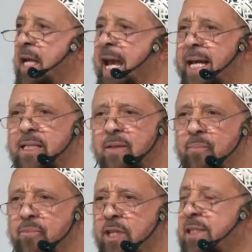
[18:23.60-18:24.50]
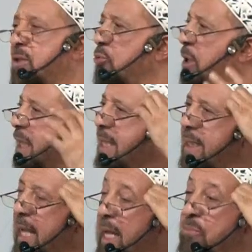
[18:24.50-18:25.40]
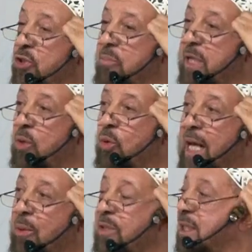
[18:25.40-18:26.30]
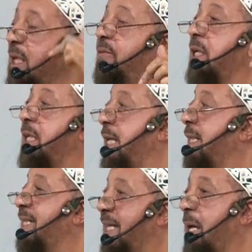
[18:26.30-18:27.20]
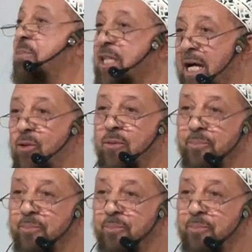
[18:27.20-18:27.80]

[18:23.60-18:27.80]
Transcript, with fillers: And this really came to me when I was living in Cape Town.